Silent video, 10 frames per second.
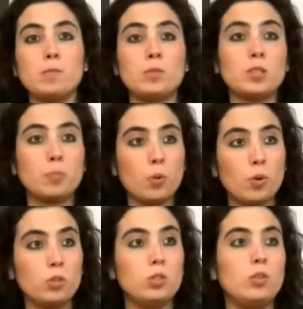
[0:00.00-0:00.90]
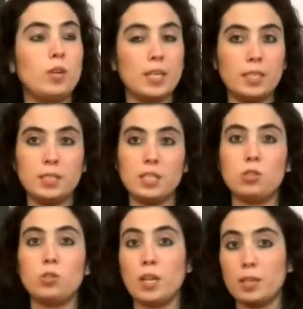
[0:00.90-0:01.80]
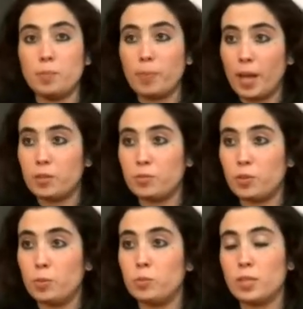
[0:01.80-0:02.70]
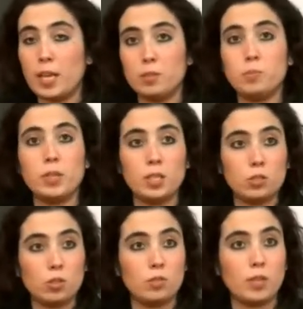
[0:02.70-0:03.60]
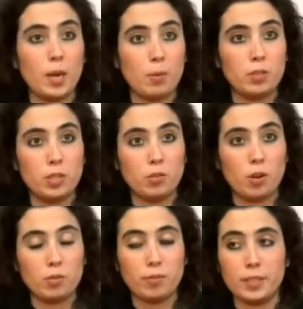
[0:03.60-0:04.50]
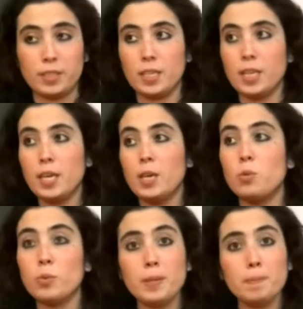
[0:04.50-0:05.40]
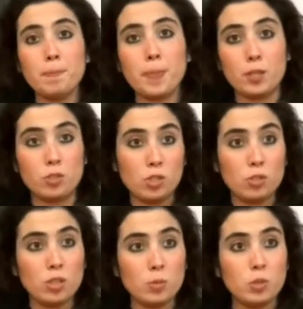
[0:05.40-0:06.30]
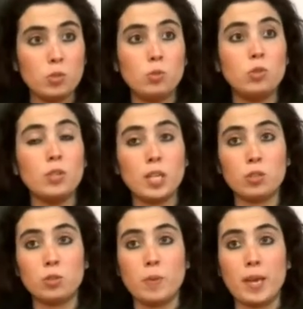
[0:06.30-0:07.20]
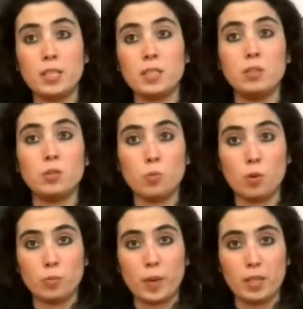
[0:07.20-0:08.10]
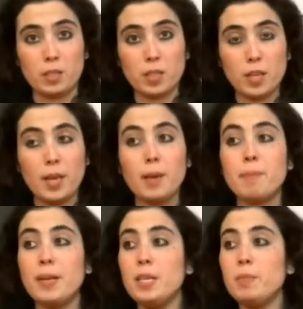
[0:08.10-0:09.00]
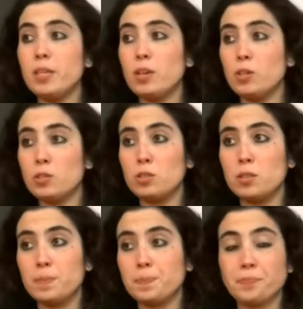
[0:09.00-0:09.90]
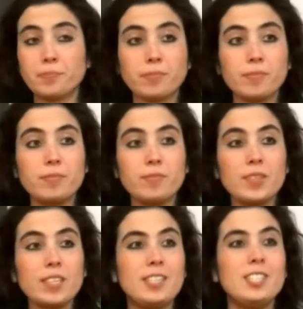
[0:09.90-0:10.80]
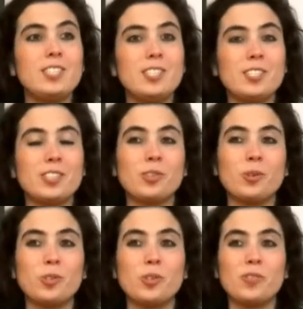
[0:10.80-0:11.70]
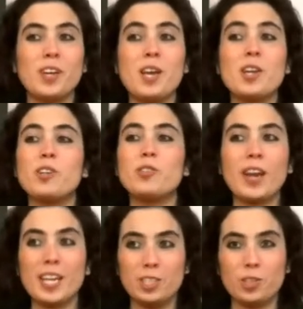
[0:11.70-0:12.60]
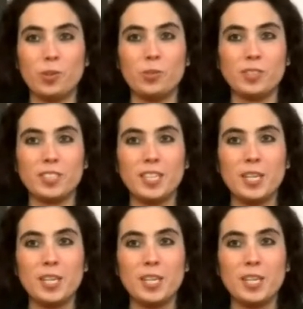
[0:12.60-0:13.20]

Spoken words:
supports the organization and the platforms that brings on equity crowdfunding. We, Ginger, we do donation based and reward based, mainly because this is a sort of gray zone,